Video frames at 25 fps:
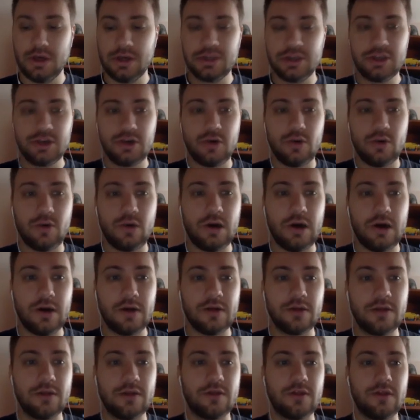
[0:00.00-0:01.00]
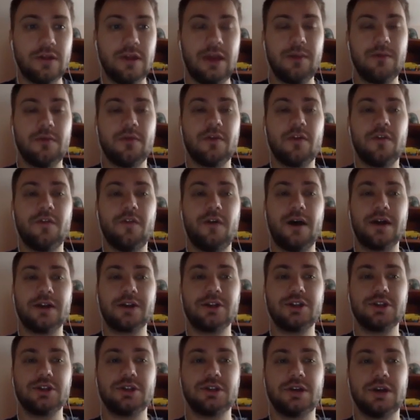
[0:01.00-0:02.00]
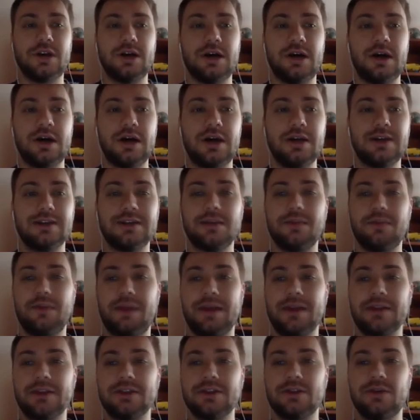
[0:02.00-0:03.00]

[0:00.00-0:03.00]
So the name of the function is append.